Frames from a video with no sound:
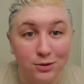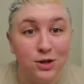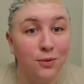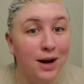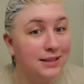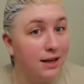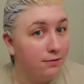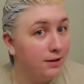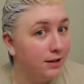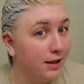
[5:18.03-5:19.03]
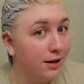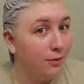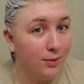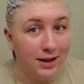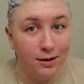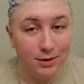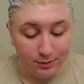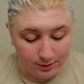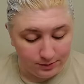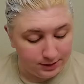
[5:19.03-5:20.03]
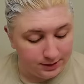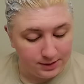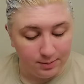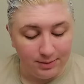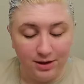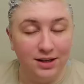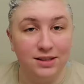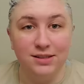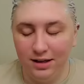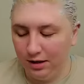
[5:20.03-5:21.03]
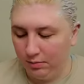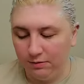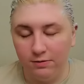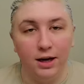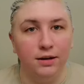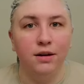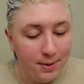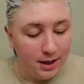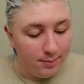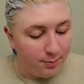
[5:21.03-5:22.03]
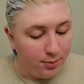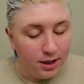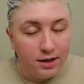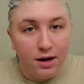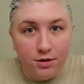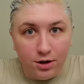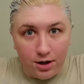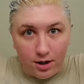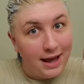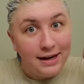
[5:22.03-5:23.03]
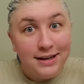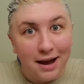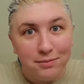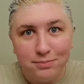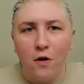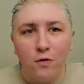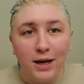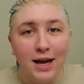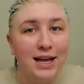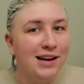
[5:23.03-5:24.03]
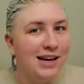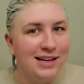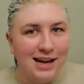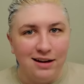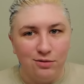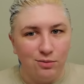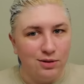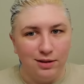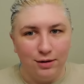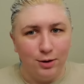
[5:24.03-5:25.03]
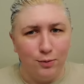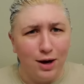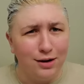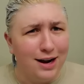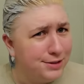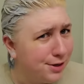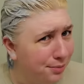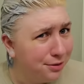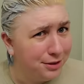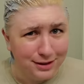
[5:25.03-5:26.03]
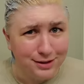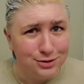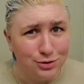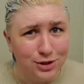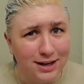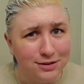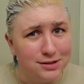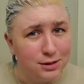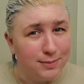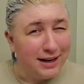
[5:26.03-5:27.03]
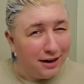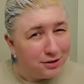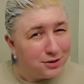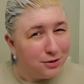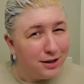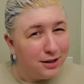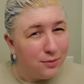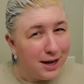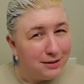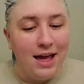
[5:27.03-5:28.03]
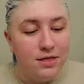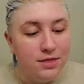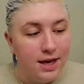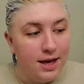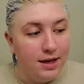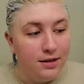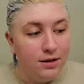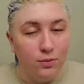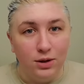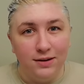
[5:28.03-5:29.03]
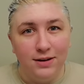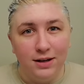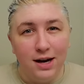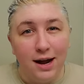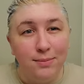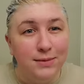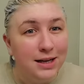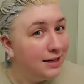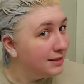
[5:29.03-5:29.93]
So I definitely re-got my roots in some areas. It'll be fine. But I'm gonna put another head cap over my head again with a little bit of water. I don't think this will dry out since my hair is already wet. And then we'll leave it in, I'm gonna